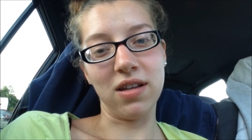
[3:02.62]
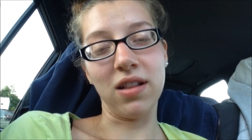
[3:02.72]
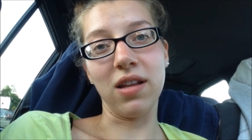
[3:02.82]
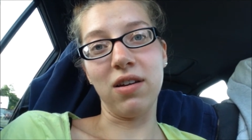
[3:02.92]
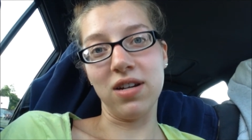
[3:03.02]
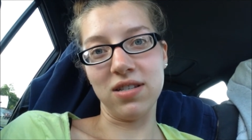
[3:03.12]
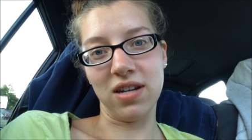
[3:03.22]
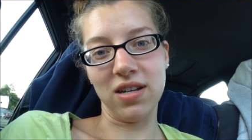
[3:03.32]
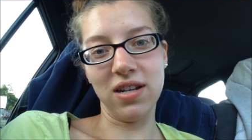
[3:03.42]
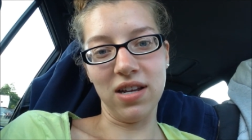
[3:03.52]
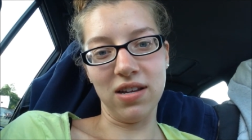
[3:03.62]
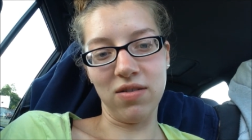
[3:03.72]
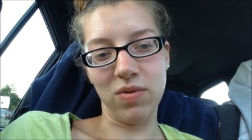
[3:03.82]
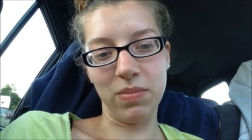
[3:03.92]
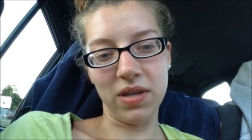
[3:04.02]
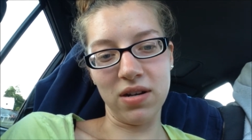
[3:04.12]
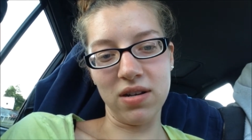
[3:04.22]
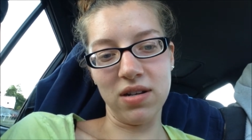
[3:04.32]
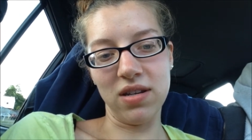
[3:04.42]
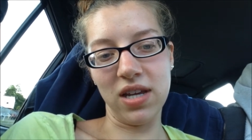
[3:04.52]
a hilarious night, and we plan
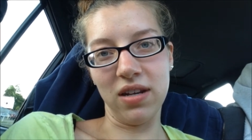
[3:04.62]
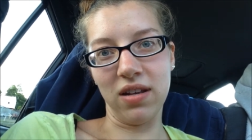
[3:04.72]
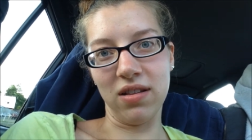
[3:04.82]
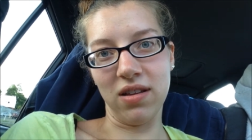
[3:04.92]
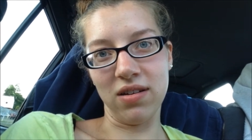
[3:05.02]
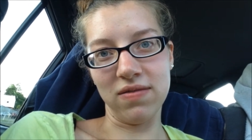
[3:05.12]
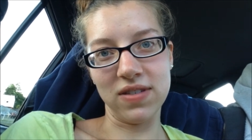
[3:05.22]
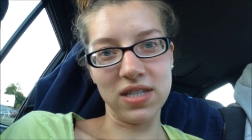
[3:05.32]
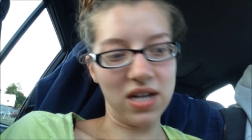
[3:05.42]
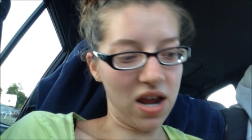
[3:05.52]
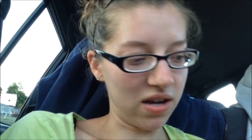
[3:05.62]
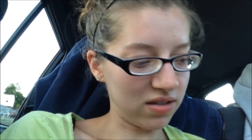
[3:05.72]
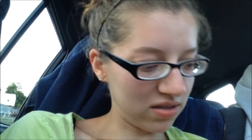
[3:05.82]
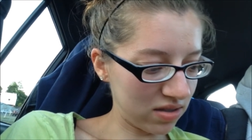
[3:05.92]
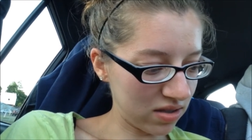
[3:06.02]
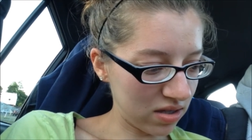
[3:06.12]
on eating a lot of snacks.